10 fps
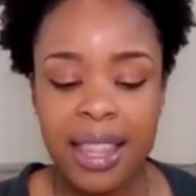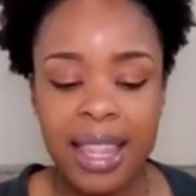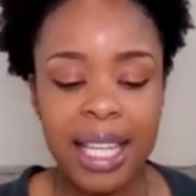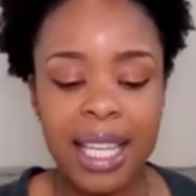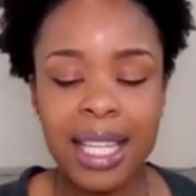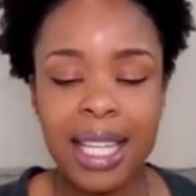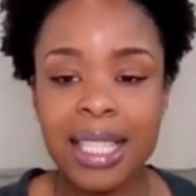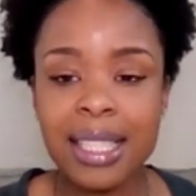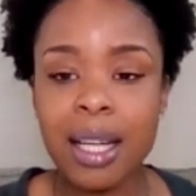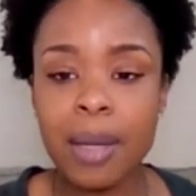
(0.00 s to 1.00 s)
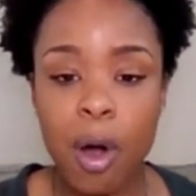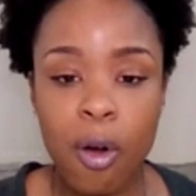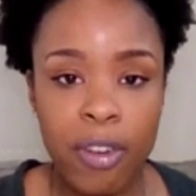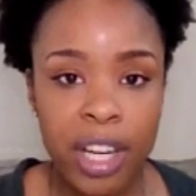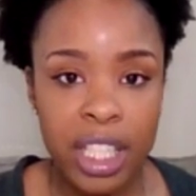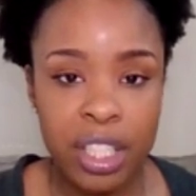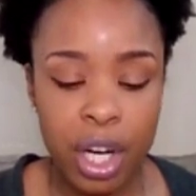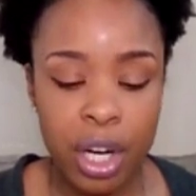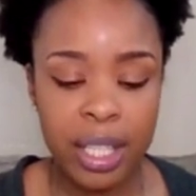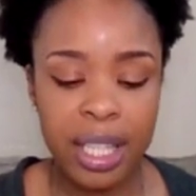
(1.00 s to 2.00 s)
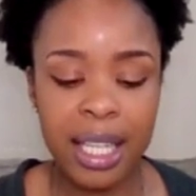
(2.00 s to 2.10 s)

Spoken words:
They can end up overexerted.